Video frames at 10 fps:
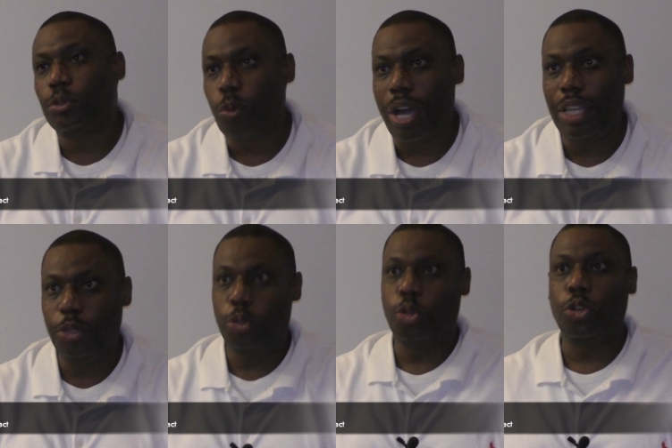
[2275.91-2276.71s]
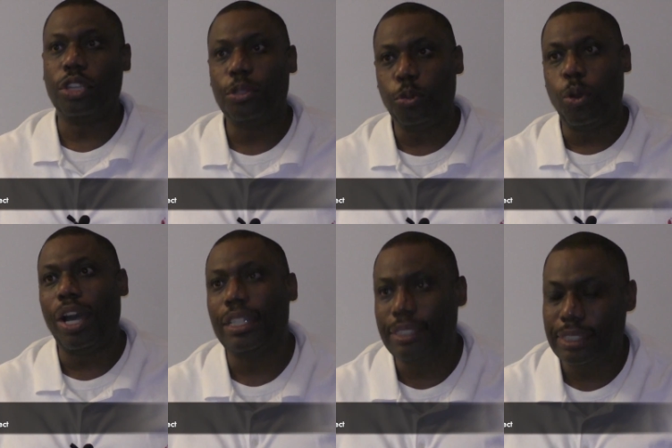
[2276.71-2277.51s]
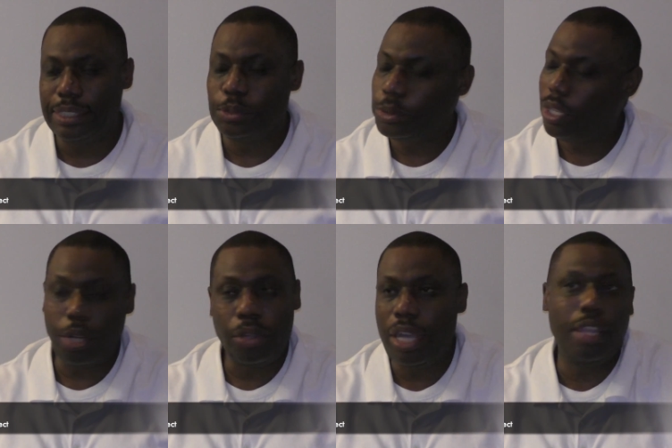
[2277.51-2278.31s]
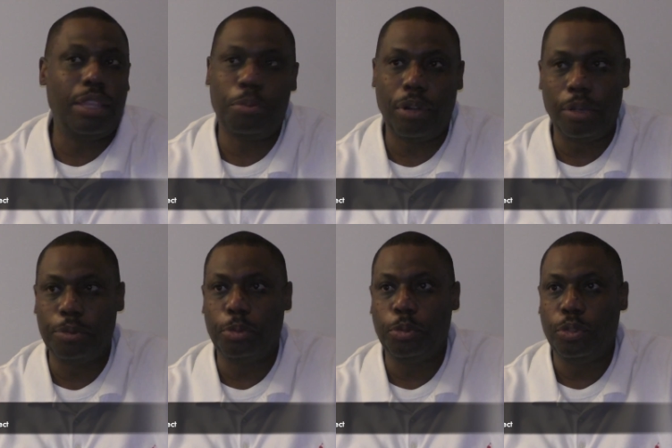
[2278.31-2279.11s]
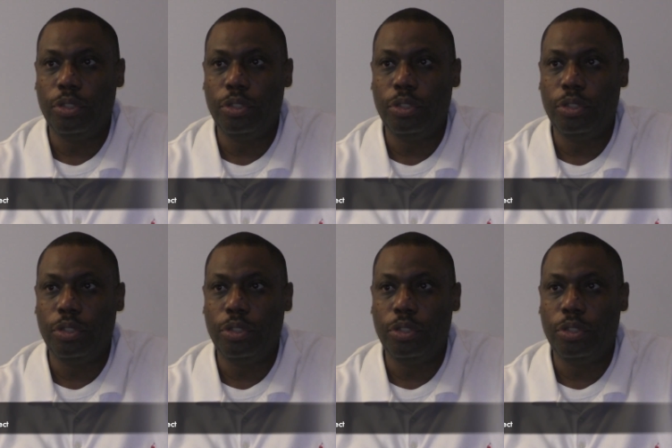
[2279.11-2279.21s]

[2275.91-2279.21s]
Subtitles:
Why are you cooking? Why is this? I don't have that problem no more.